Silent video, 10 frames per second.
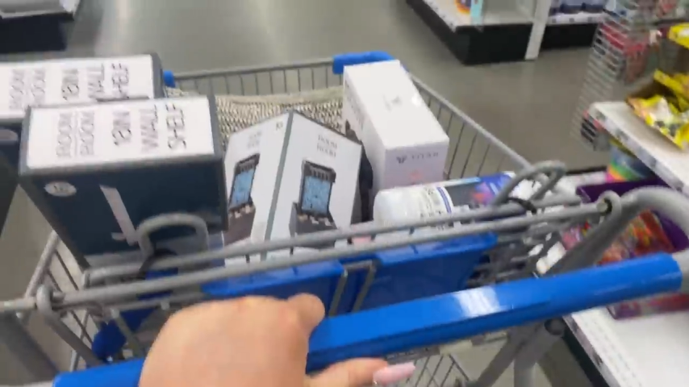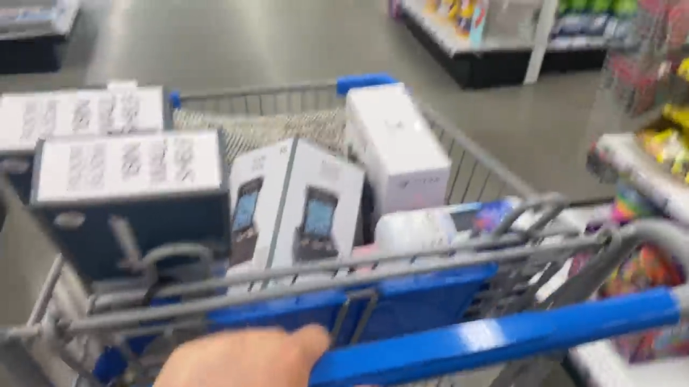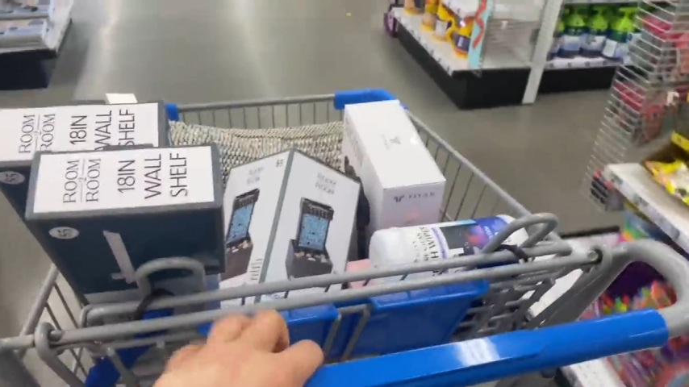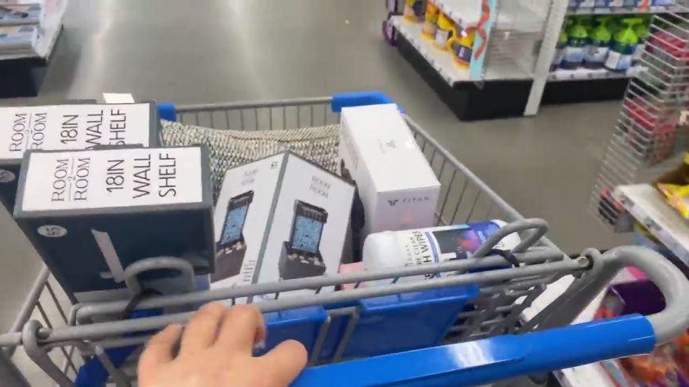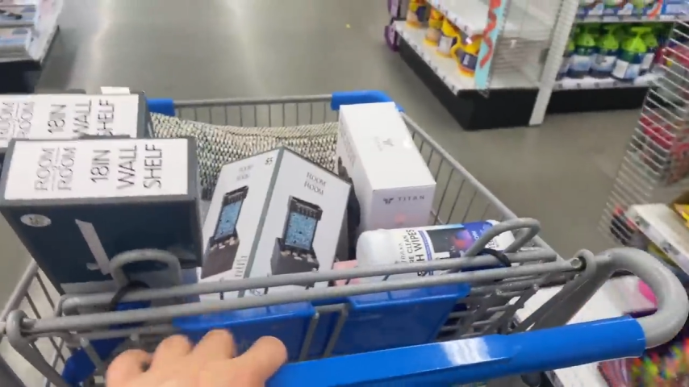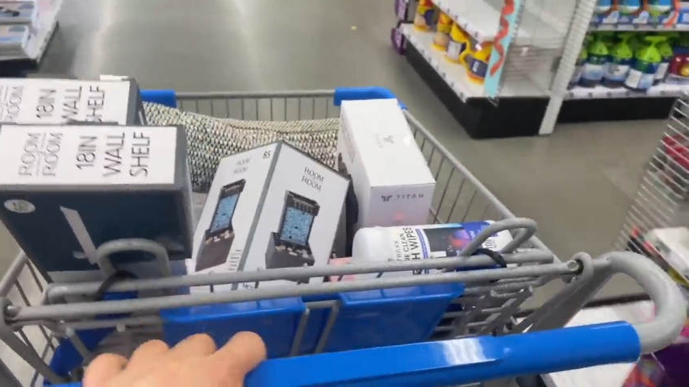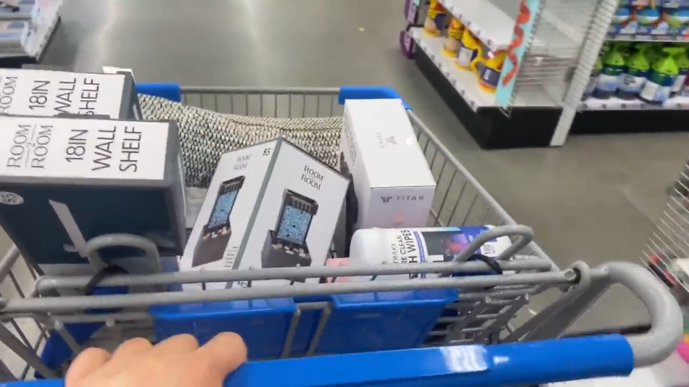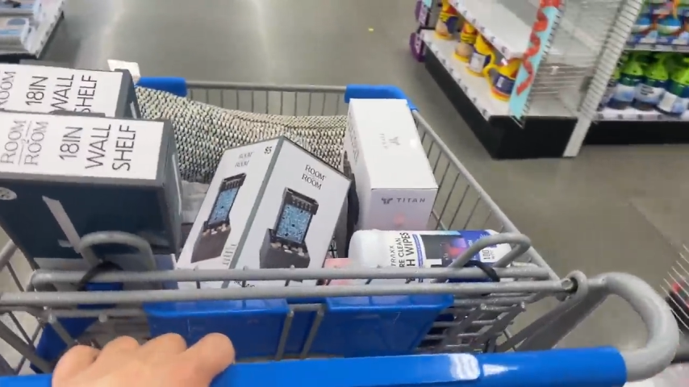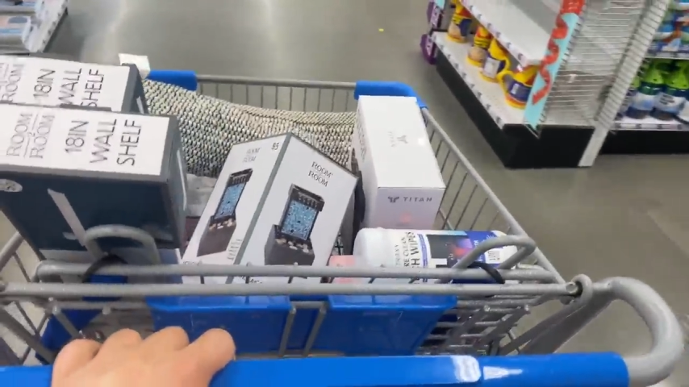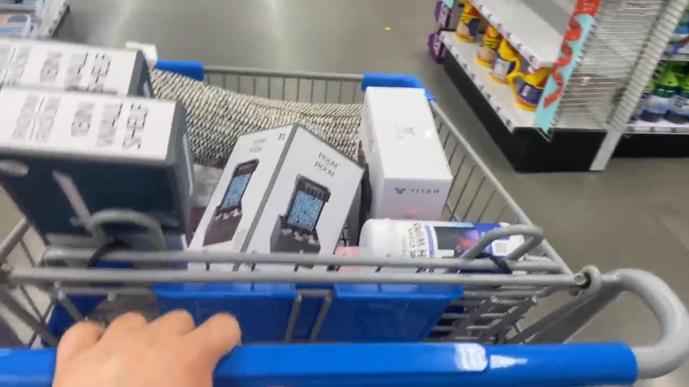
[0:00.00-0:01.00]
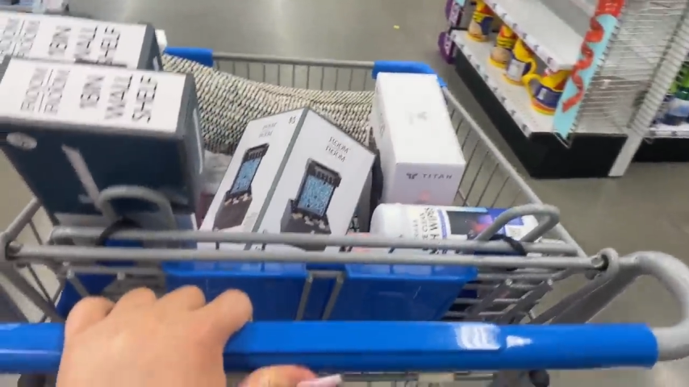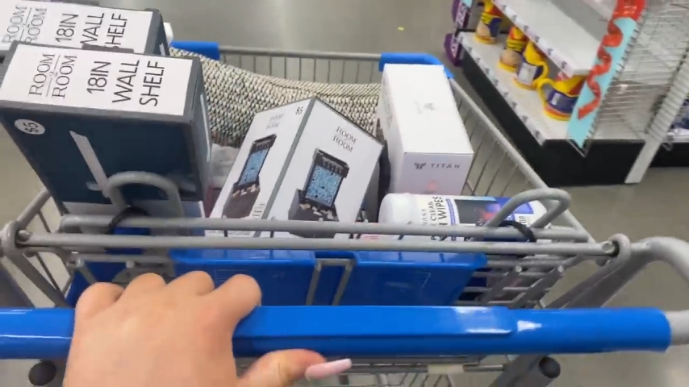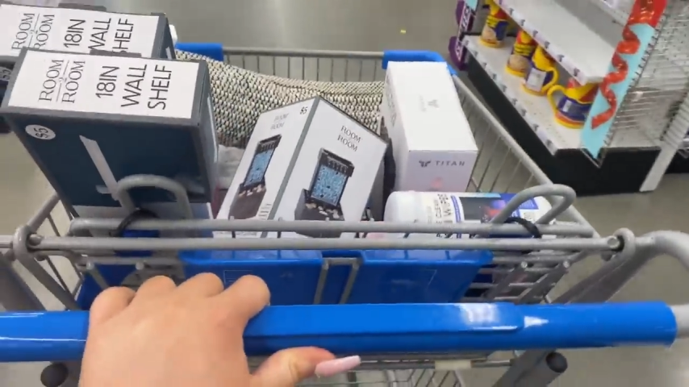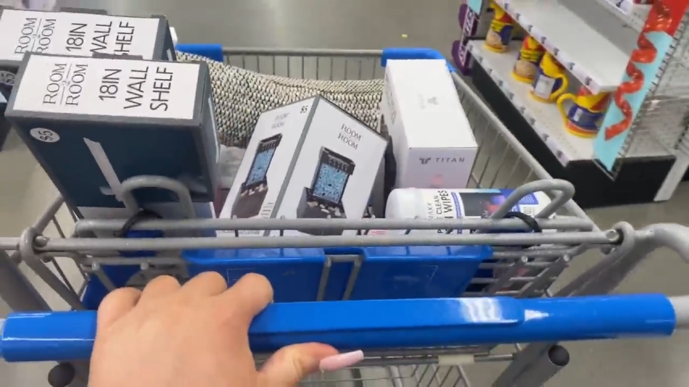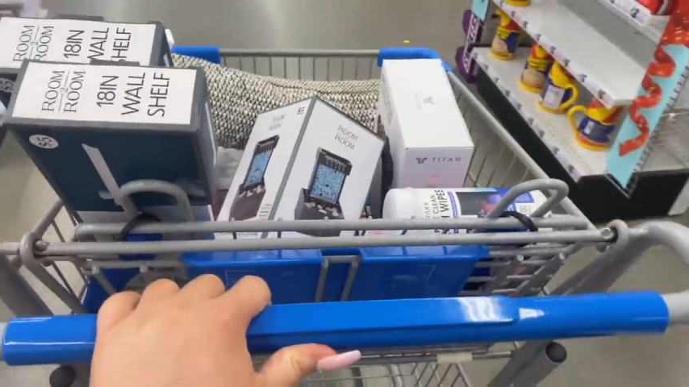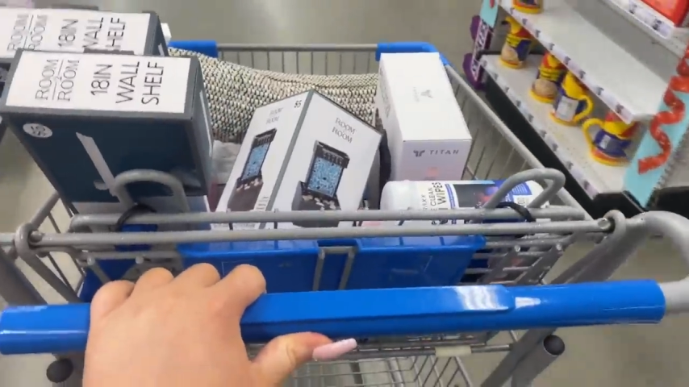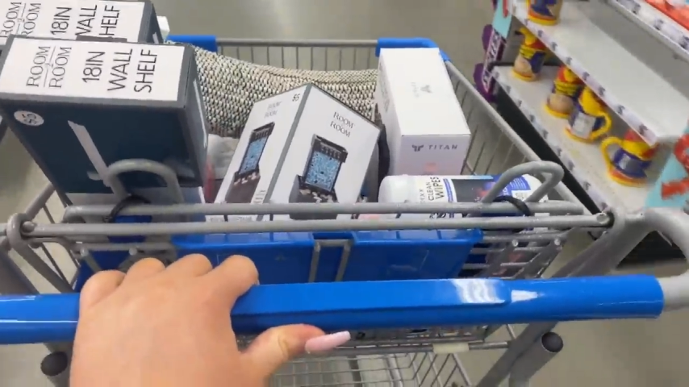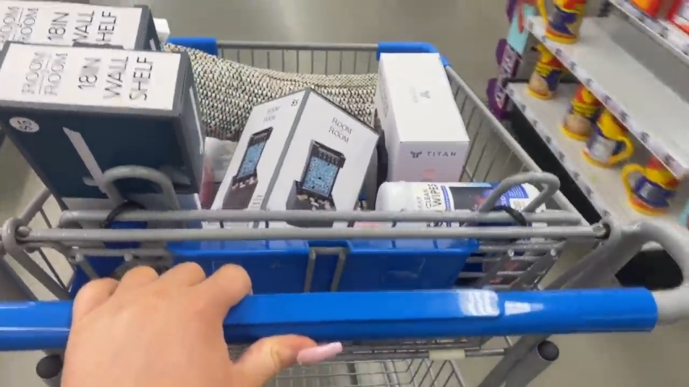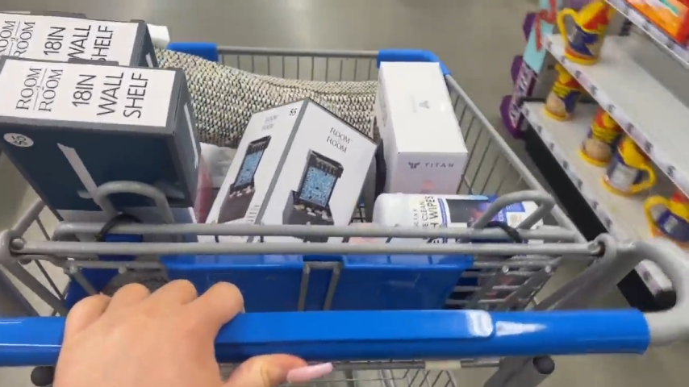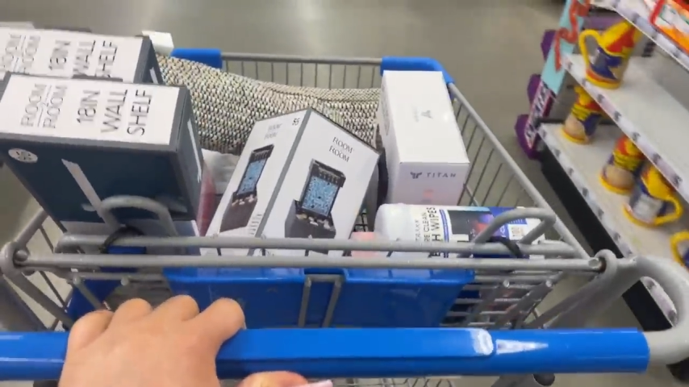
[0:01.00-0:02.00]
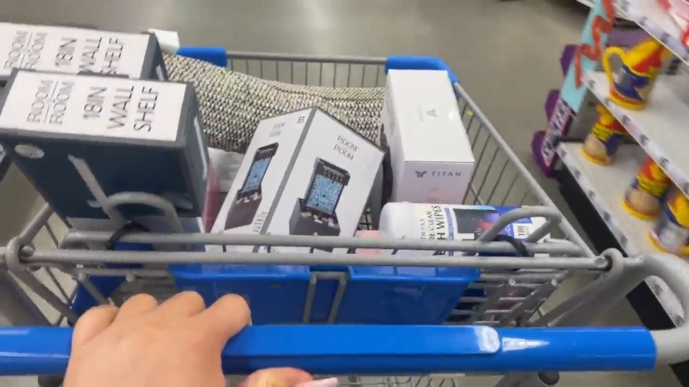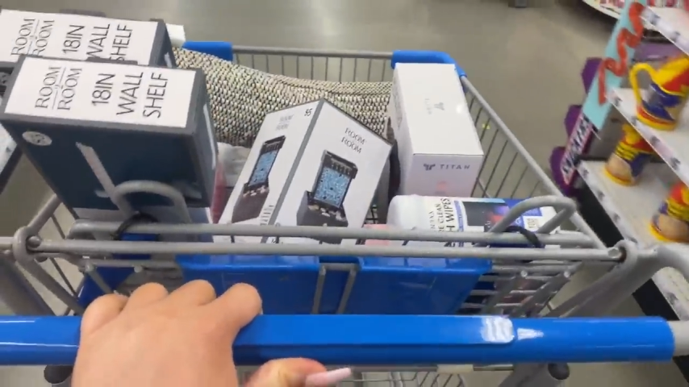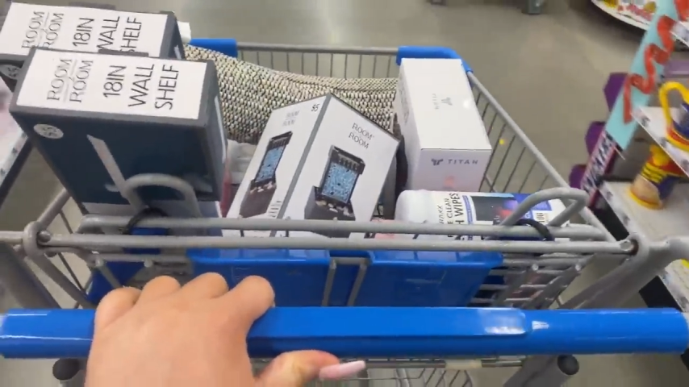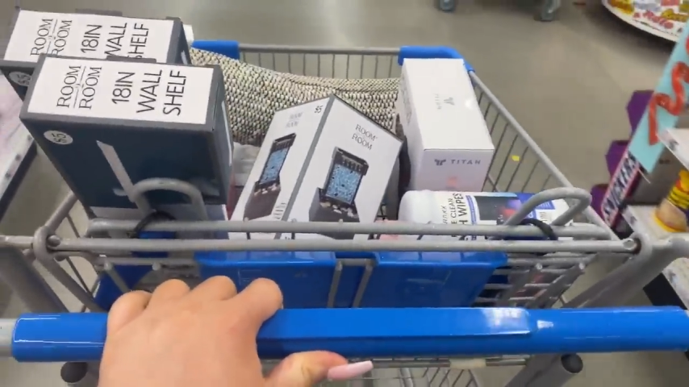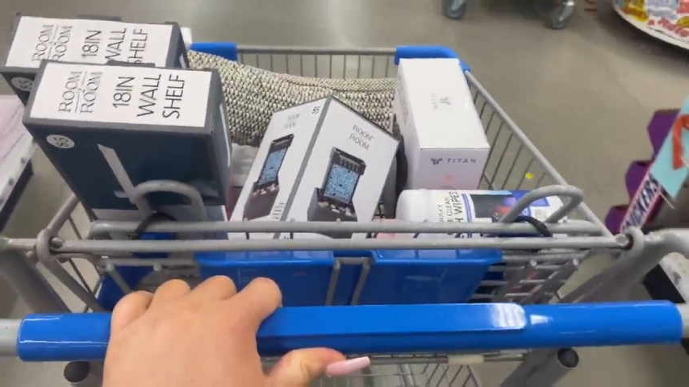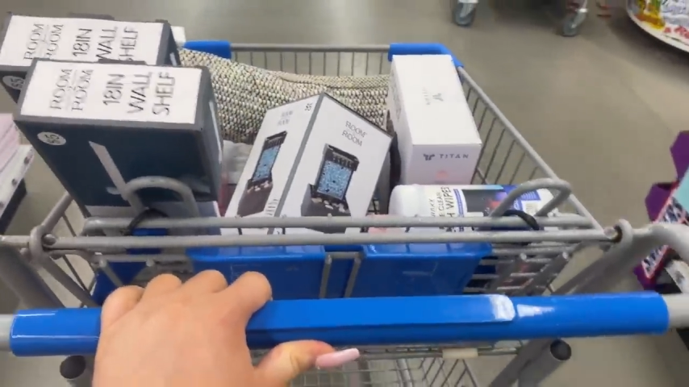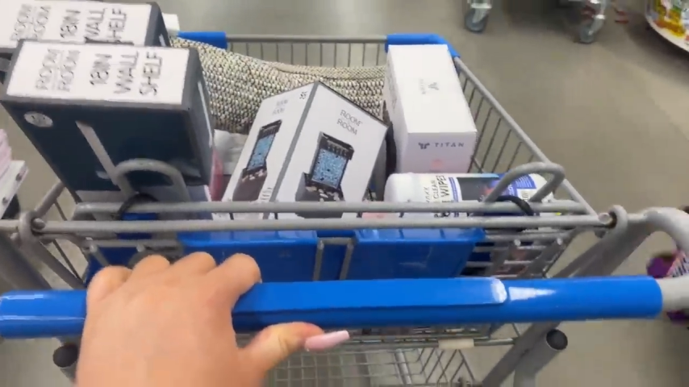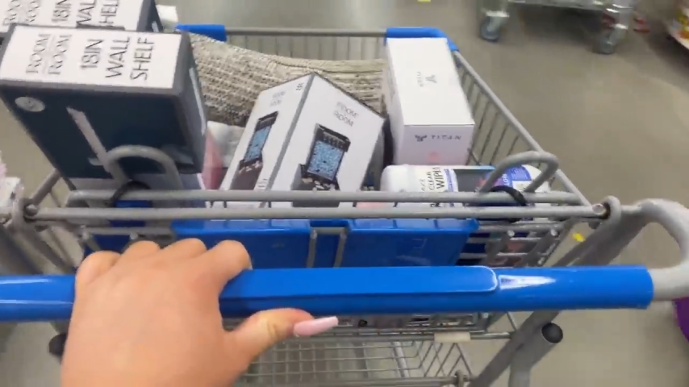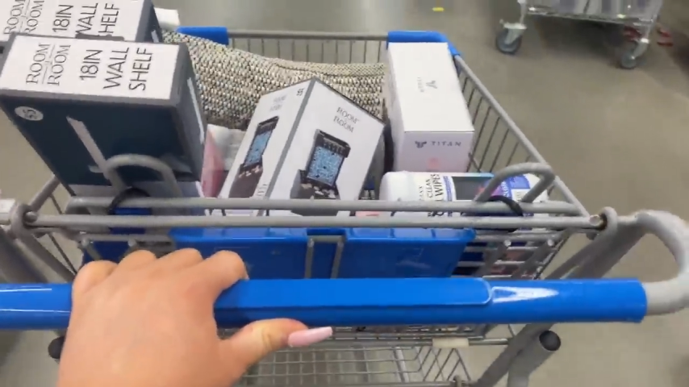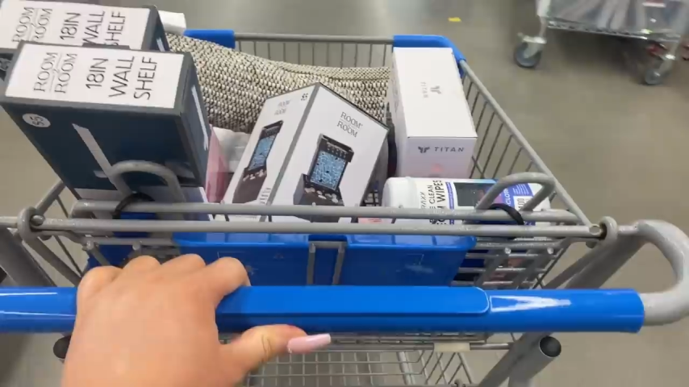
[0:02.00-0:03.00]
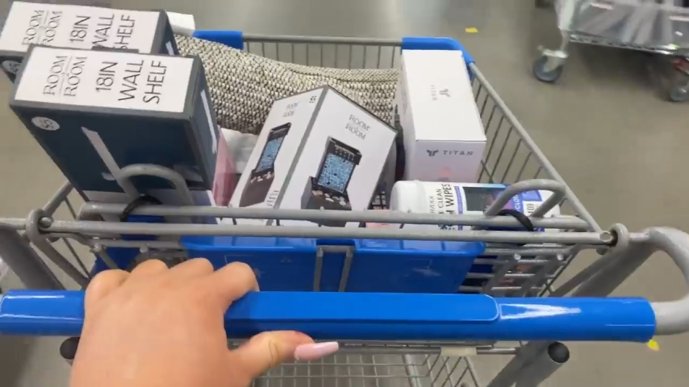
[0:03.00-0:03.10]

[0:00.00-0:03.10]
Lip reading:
(no speaker visible)